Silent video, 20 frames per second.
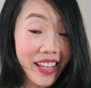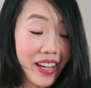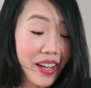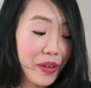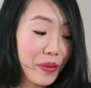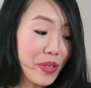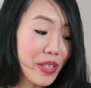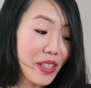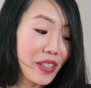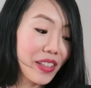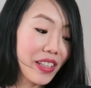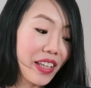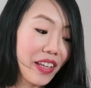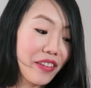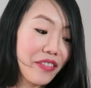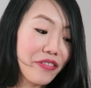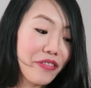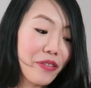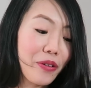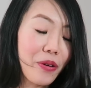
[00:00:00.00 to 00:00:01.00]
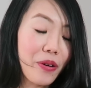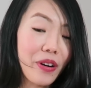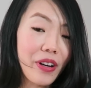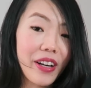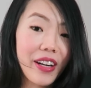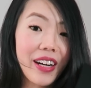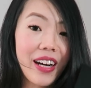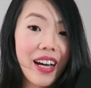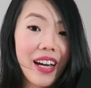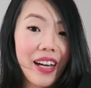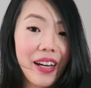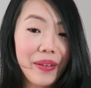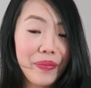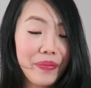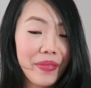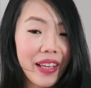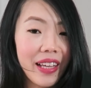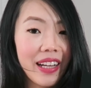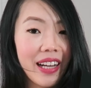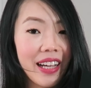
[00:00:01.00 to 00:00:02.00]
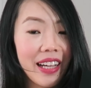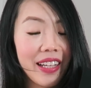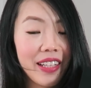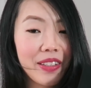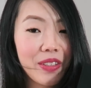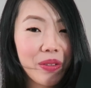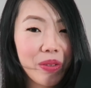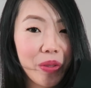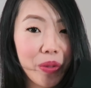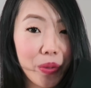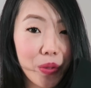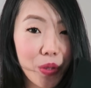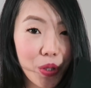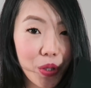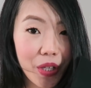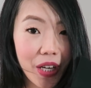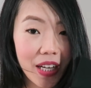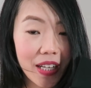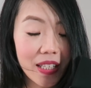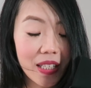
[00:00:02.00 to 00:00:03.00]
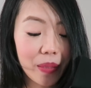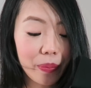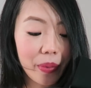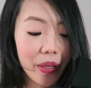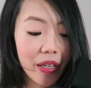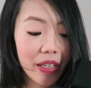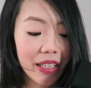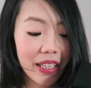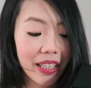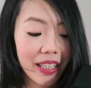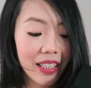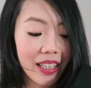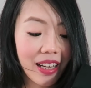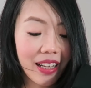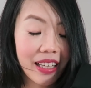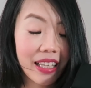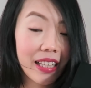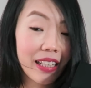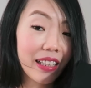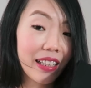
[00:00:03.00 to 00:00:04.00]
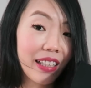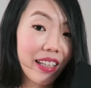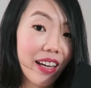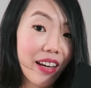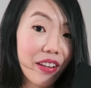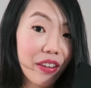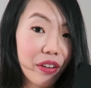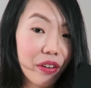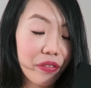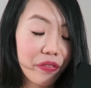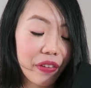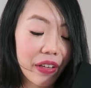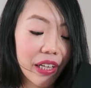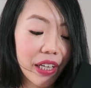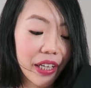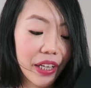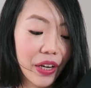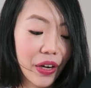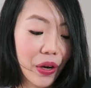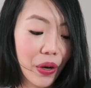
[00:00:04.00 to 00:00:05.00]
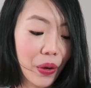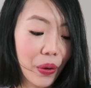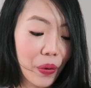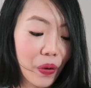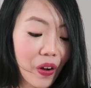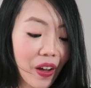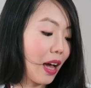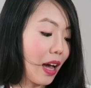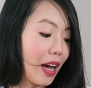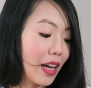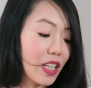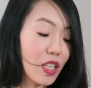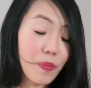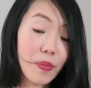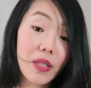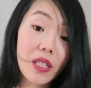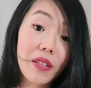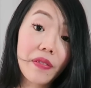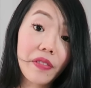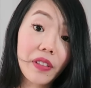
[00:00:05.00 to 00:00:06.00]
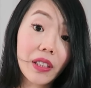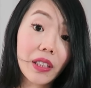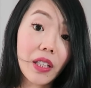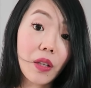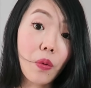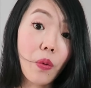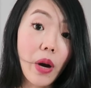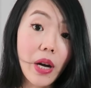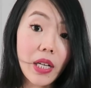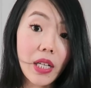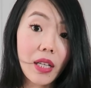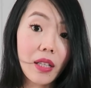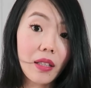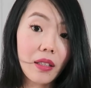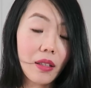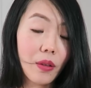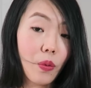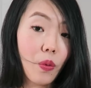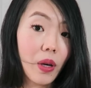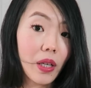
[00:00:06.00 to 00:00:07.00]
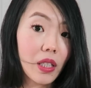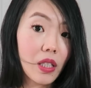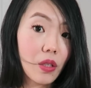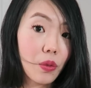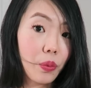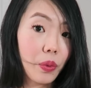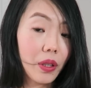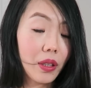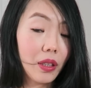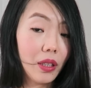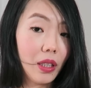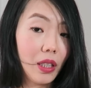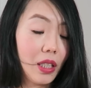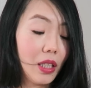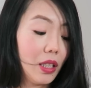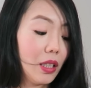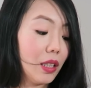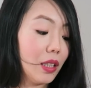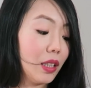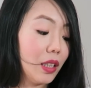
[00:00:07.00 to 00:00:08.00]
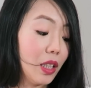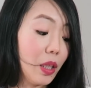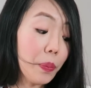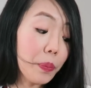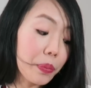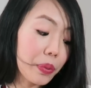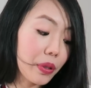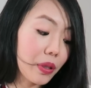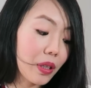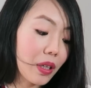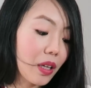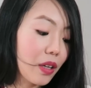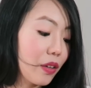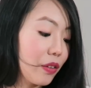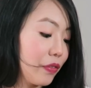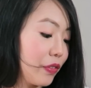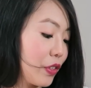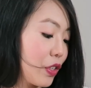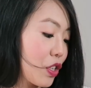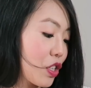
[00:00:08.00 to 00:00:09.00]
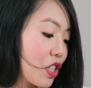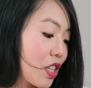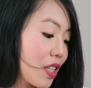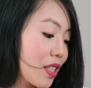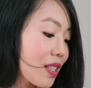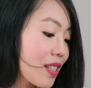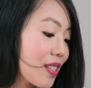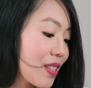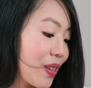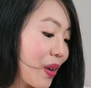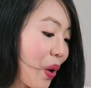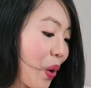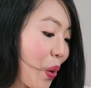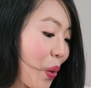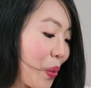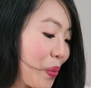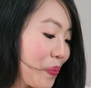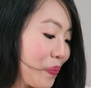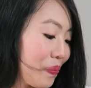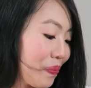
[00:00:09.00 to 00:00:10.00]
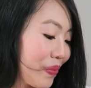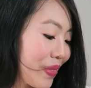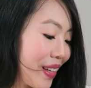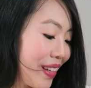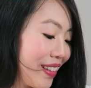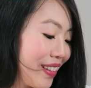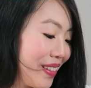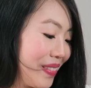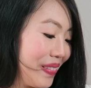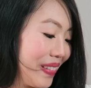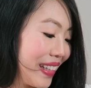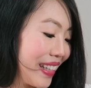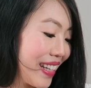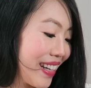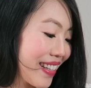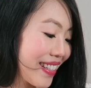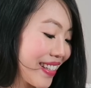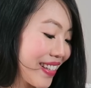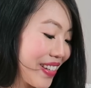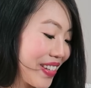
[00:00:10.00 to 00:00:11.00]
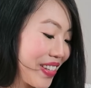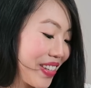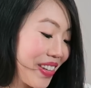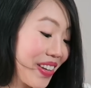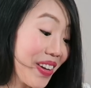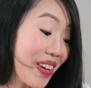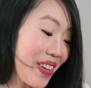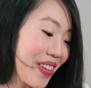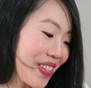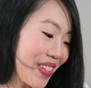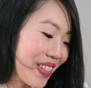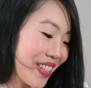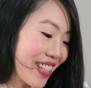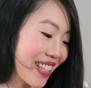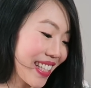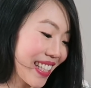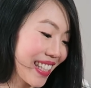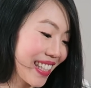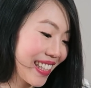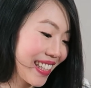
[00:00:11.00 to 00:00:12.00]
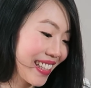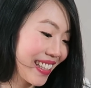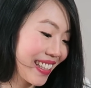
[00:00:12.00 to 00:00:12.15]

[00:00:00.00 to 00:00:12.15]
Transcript: that I was looking for, um, and I told you guys about it in the other video. I specifically wanted the ones with the clip version, so oh my gosh, they're huge!